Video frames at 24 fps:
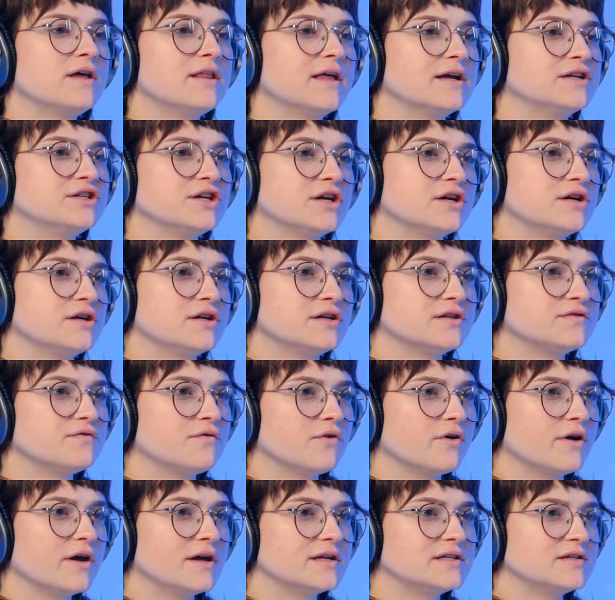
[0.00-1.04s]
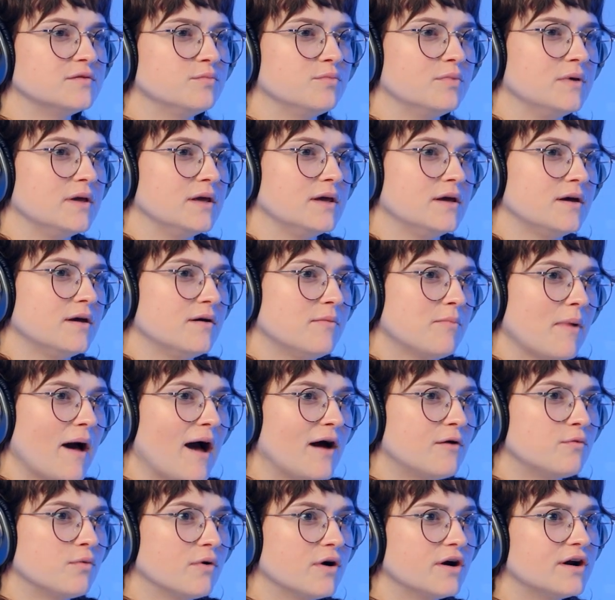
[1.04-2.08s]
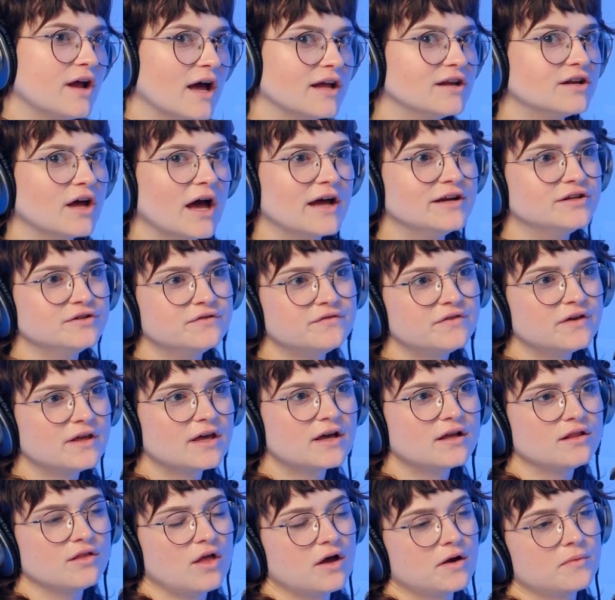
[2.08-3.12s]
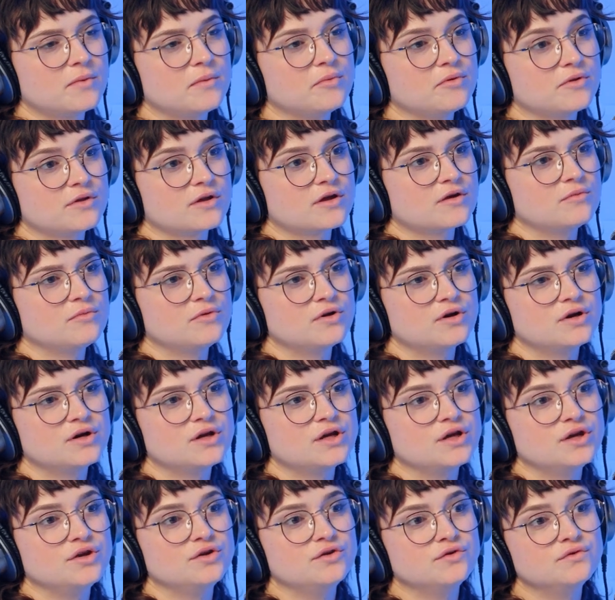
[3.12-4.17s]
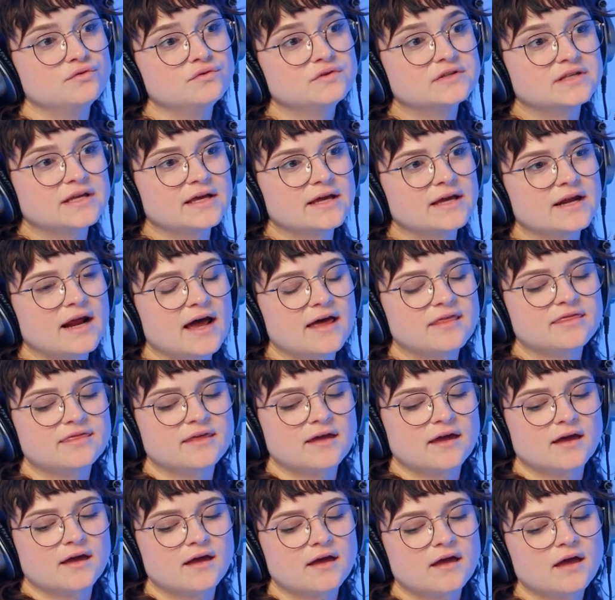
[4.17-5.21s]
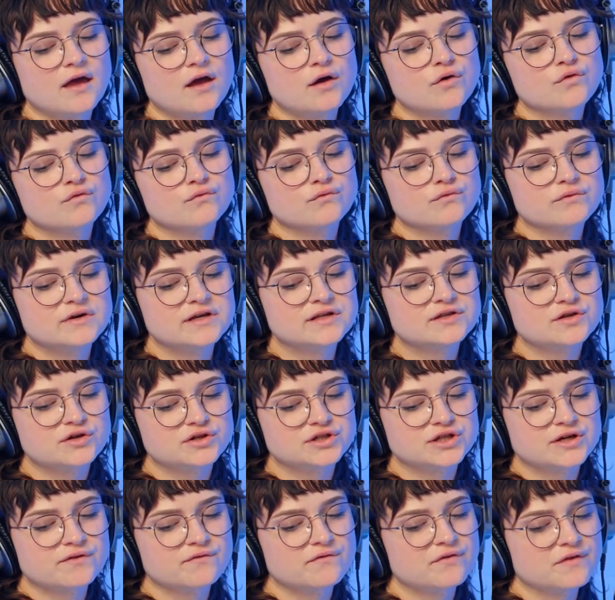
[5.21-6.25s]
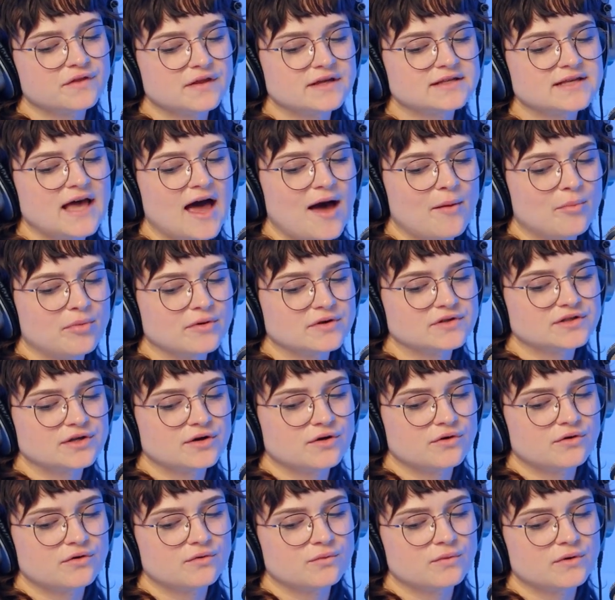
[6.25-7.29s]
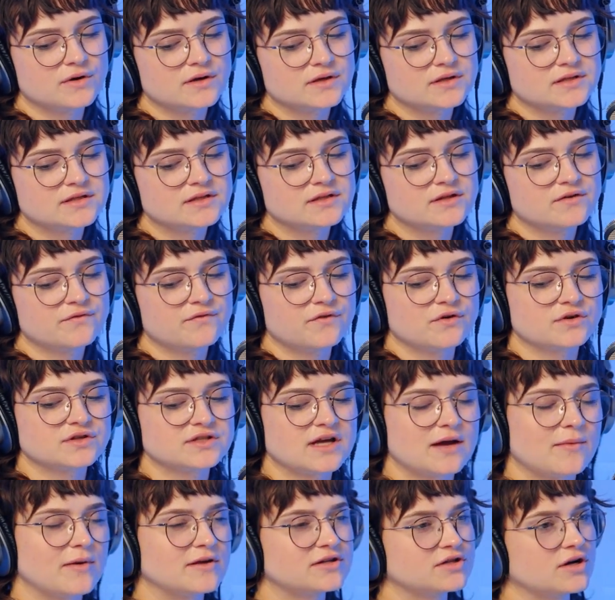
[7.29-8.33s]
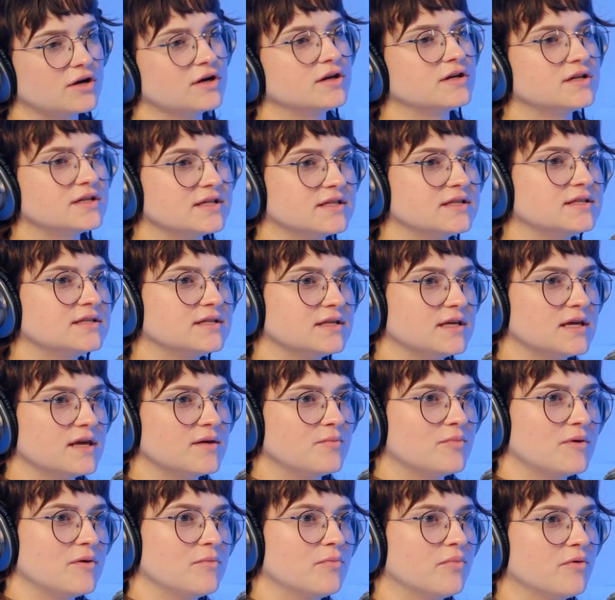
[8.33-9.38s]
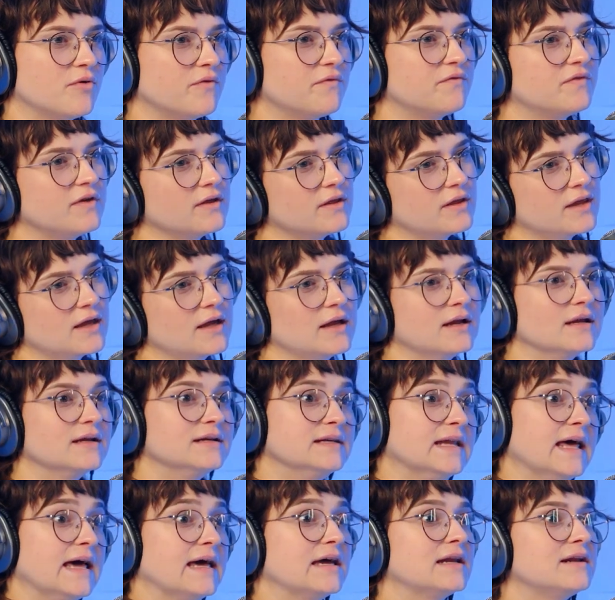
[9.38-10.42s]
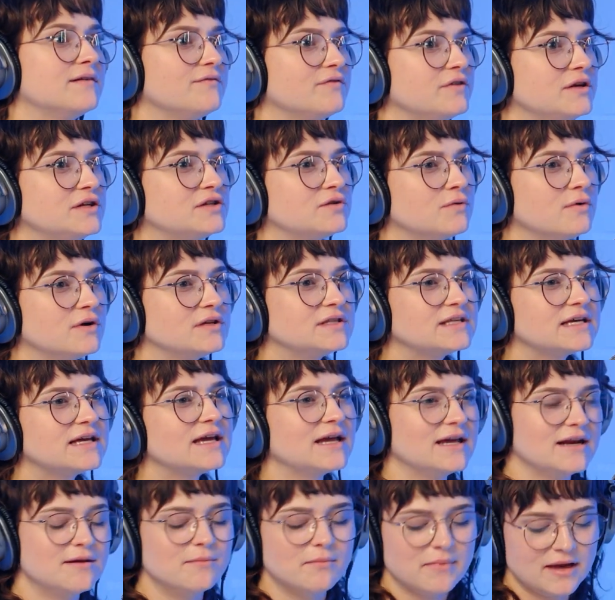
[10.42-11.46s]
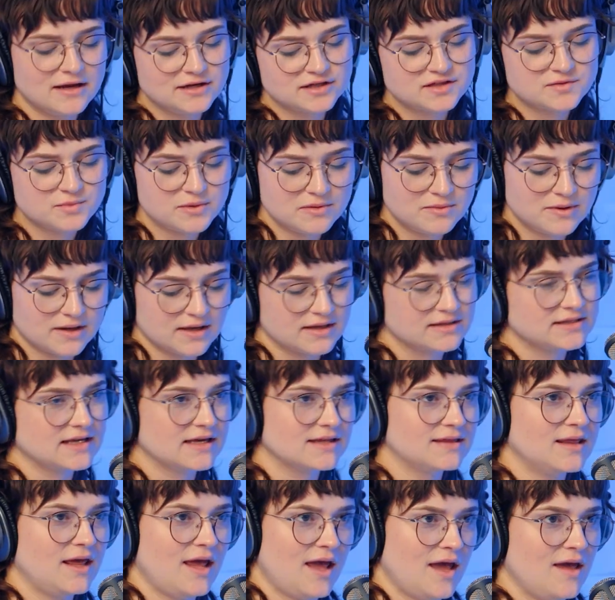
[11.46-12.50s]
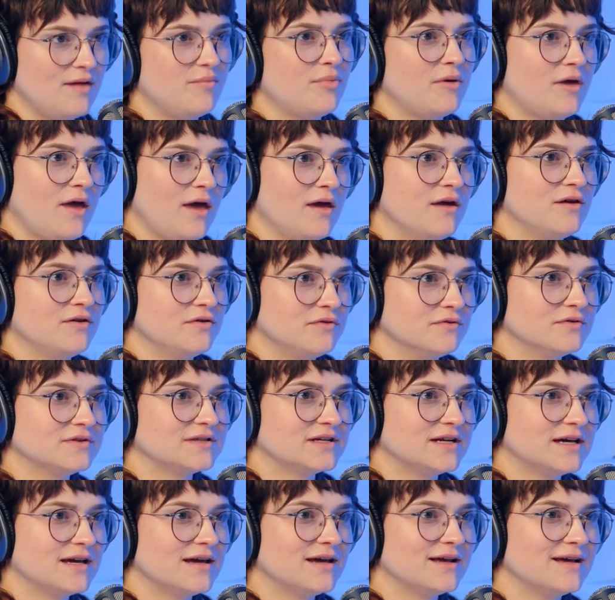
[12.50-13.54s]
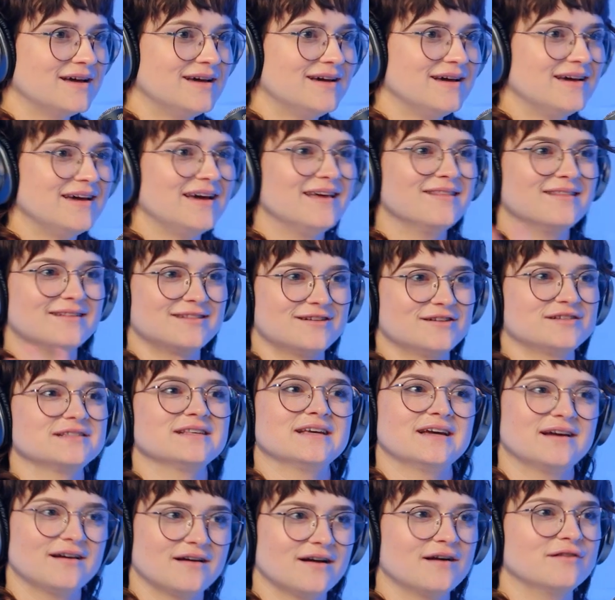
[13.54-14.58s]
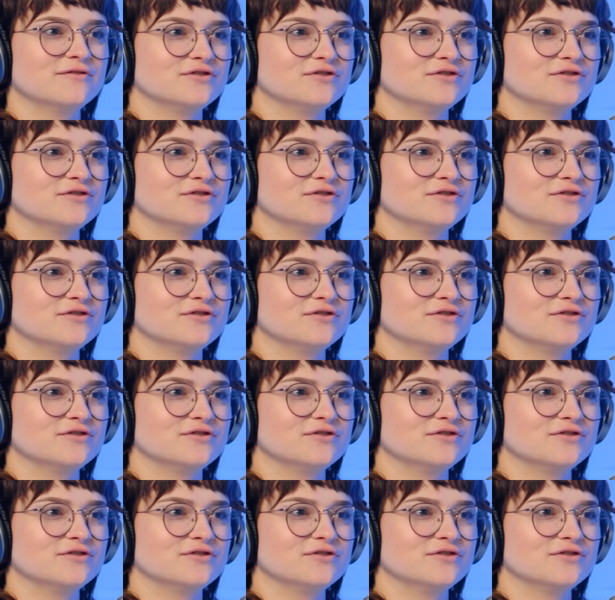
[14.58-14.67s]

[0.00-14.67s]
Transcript: like gender dysphoria, to be a bad word? I do feel like a lot of people in the community use it. I think researching for this episode was the first time I started to see people feeling negatively towards it. And it may just be because like the APA used it and there's like a